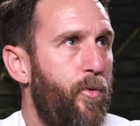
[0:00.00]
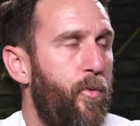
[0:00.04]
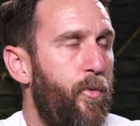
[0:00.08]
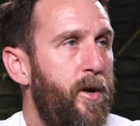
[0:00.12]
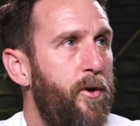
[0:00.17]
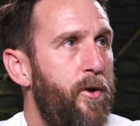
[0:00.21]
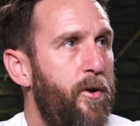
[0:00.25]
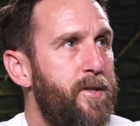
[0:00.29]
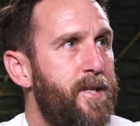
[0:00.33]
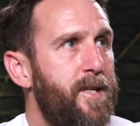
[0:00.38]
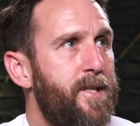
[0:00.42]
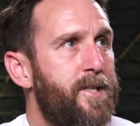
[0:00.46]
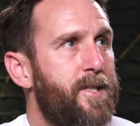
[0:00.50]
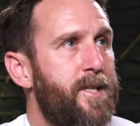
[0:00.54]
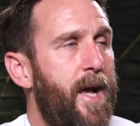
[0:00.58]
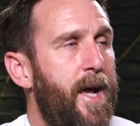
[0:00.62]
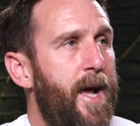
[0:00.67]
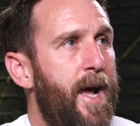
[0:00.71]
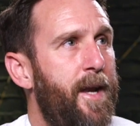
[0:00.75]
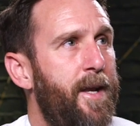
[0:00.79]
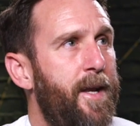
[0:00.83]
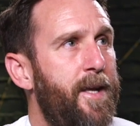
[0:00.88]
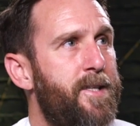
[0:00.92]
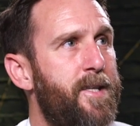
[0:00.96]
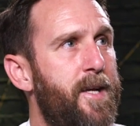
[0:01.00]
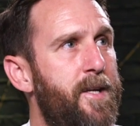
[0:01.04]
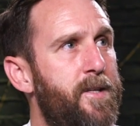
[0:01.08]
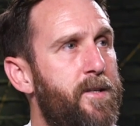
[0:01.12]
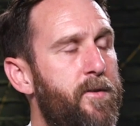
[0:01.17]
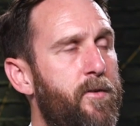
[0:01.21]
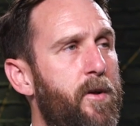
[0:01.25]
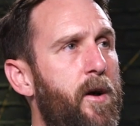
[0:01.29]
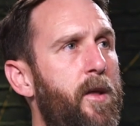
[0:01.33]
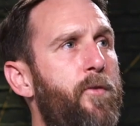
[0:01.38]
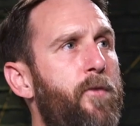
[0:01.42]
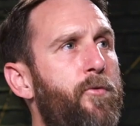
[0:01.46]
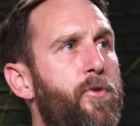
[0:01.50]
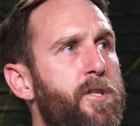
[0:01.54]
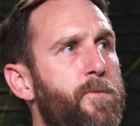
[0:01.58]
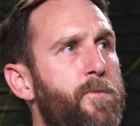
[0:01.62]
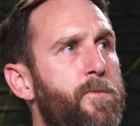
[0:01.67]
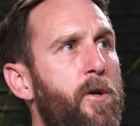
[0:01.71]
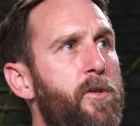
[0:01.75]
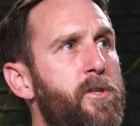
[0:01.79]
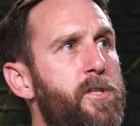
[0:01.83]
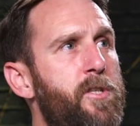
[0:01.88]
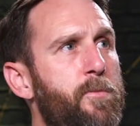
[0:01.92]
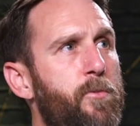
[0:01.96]
we're losing any sense of kind of
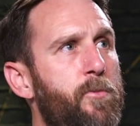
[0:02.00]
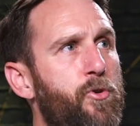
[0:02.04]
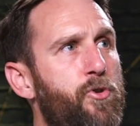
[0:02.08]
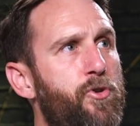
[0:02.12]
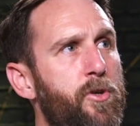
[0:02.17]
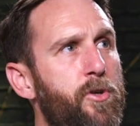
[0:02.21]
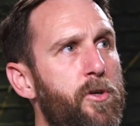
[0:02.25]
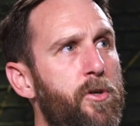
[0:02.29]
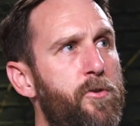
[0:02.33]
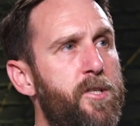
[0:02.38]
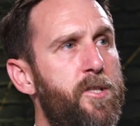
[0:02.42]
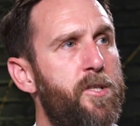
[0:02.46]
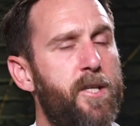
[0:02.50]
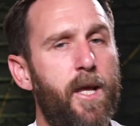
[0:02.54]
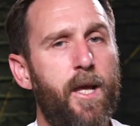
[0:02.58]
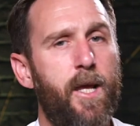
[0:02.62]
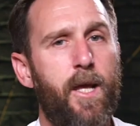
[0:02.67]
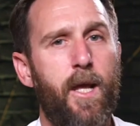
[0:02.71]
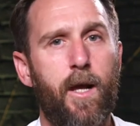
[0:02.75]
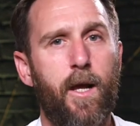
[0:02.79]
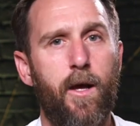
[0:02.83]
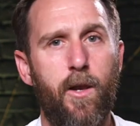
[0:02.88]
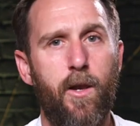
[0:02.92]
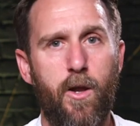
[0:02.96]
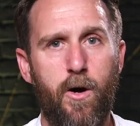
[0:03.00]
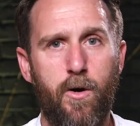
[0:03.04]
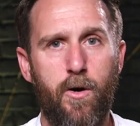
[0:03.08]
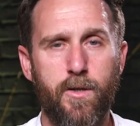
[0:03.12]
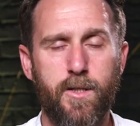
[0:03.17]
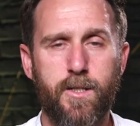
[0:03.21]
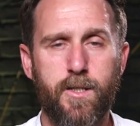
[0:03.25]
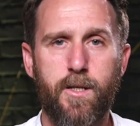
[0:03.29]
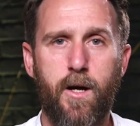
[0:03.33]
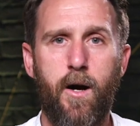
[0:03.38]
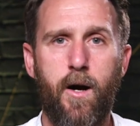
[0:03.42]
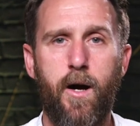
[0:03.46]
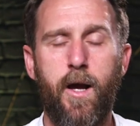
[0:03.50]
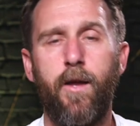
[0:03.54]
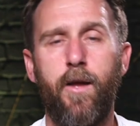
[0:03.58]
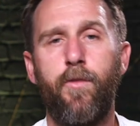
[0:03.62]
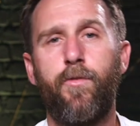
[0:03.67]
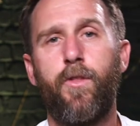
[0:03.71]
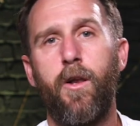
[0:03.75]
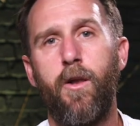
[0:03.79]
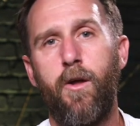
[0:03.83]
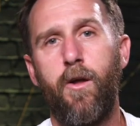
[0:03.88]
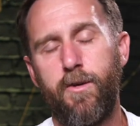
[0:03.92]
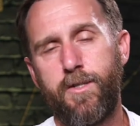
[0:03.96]
responsible truth seeking
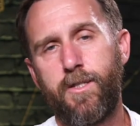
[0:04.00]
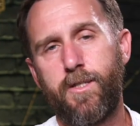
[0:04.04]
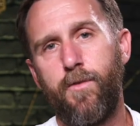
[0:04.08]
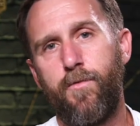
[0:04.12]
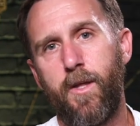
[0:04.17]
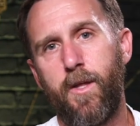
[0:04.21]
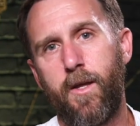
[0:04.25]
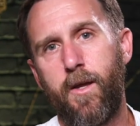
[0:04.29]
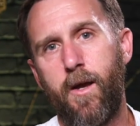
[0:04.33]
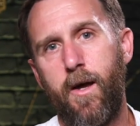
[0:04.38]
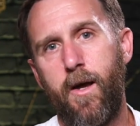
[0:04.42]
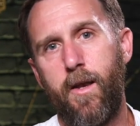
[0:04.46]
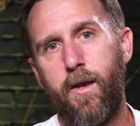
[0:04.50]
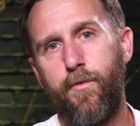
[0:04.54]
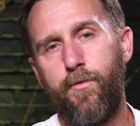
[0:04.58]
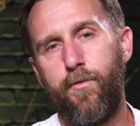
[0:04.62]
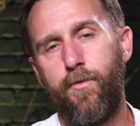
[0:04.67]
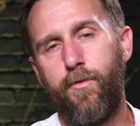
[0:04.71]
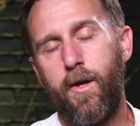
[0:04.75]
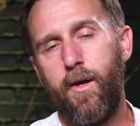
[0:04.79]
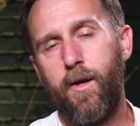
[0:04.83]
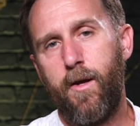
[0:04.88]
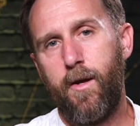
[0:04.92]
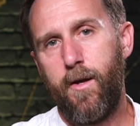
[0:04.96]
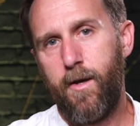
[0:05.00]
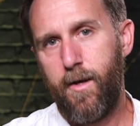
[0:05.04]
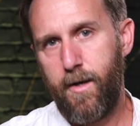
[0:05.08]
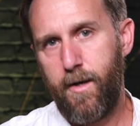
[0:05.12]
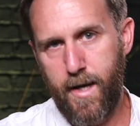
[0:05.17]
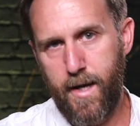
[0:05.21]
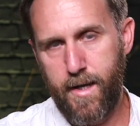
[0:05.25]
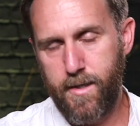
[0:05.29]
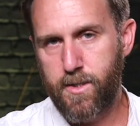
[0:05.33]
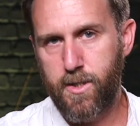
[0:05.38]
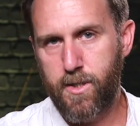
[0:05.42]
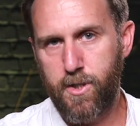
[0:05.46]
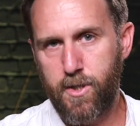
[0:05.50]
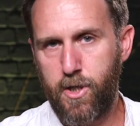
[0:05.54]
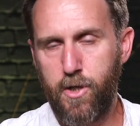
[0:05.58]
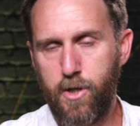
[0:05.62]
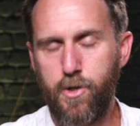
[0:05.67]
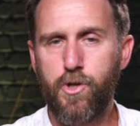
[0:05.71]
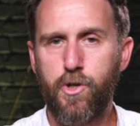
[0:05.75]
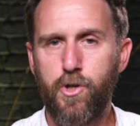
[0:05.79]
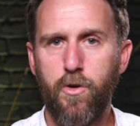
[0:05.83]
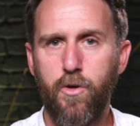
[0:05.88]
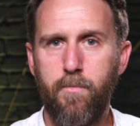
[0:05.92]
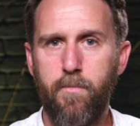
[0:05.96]
alongside the loss of the kind of
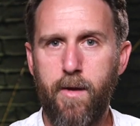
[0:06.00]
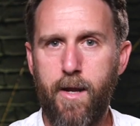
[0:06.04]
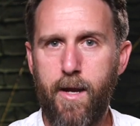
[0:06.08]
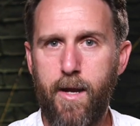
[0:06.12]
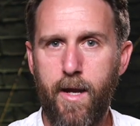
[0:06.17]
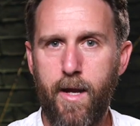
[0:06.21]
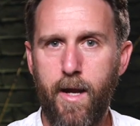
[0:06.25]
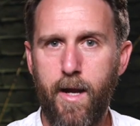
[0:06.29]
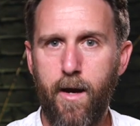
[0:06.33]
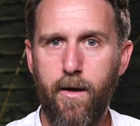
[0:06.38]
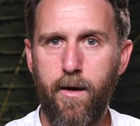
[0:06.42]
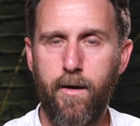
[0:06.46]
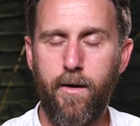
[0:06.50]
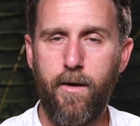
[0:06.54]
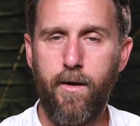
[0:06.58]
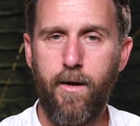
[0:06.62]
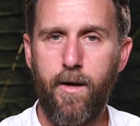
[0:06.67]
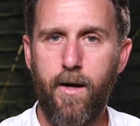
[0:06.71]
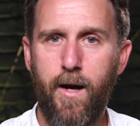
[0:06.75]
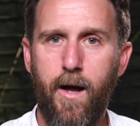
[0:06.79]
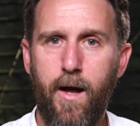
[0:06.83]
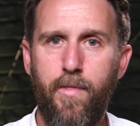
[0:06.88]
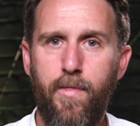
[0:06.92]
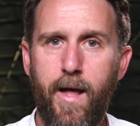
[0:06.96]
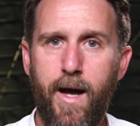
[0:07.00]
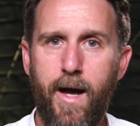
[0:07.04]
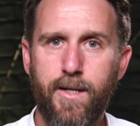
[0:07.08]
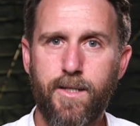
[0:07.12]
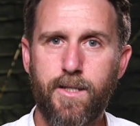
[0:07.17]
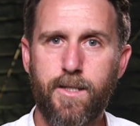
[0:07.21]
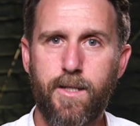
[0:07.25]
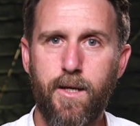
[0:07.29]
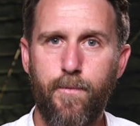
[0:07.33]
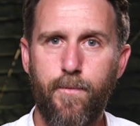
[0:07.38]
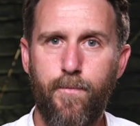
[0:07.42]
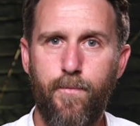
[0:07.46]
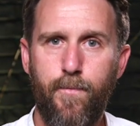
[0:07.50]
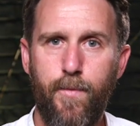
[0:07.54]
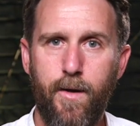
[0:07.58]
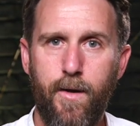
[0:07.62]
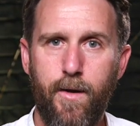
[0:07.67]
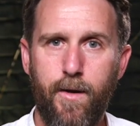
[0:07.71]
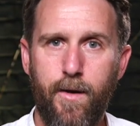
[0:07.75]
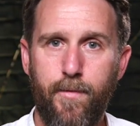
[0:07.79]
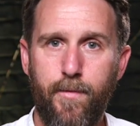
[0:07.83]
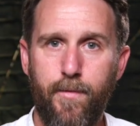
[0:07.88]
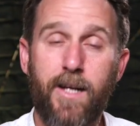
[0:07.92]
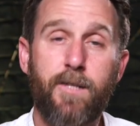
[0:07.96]
institutional media, and that's the
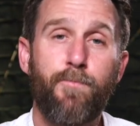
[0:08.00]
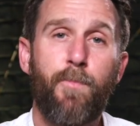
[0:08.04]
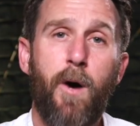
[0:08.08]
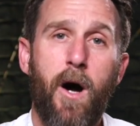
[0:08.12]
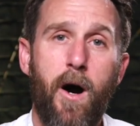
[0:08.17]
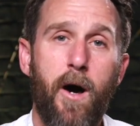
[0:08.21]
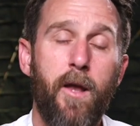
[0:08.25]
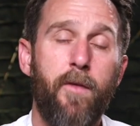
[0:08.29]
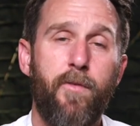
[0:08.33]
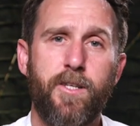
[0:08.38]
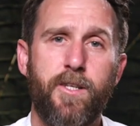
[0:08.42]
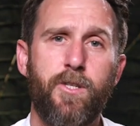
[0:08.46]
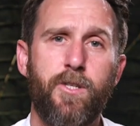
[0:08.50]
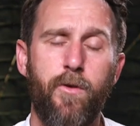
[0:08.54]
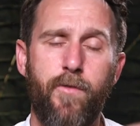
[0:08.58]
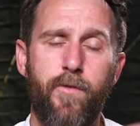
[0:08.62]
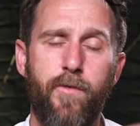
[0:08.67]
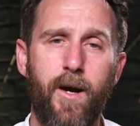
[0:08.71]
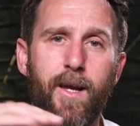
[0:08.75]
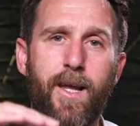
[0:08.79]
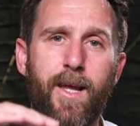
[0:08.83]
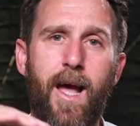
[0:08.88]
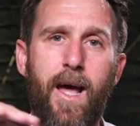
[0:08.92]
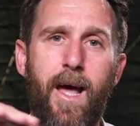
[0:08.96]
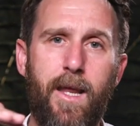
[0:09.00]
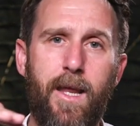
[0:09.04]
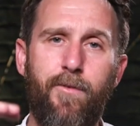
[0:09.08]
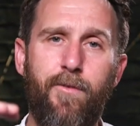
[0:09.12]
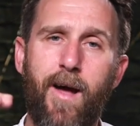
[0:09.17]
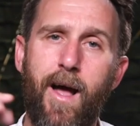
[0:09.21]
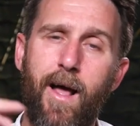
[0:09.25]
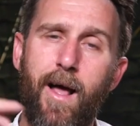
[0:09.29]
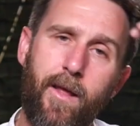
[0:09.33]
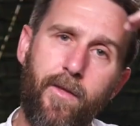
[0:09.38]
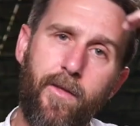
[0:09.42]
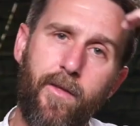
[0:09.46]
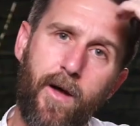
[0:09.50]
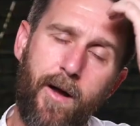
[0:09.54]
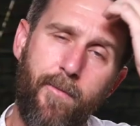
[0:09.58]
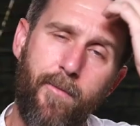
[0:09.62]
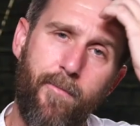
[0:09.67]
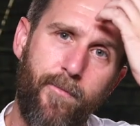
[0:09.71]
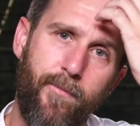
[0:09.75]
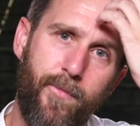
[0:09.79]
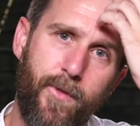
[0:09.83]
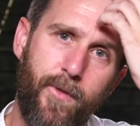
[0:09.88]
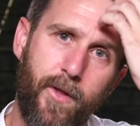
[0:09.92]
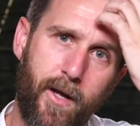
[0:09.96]
that's part of this sort of uncanny valley that
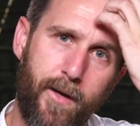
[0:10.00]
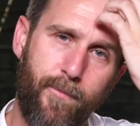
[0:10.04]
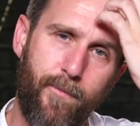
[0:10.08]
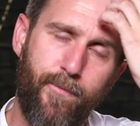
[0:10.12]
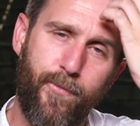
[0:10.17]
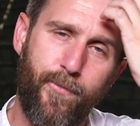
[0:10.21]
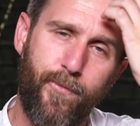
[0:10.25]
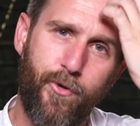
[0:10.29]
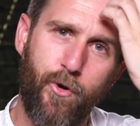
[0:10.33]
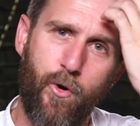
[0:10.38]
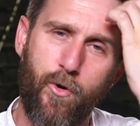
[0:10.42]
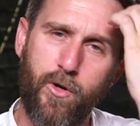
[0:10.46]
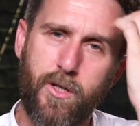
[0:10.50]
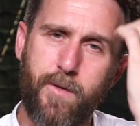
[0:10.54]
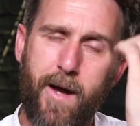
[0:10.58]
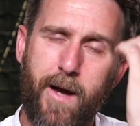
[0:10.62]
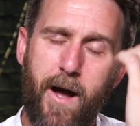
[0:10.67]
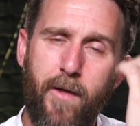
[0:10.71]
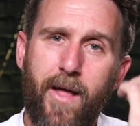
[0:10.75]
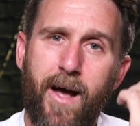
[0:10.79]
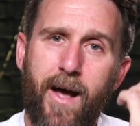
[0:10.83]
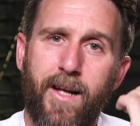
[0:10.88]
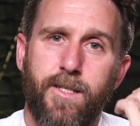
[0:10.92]
I that I talked about.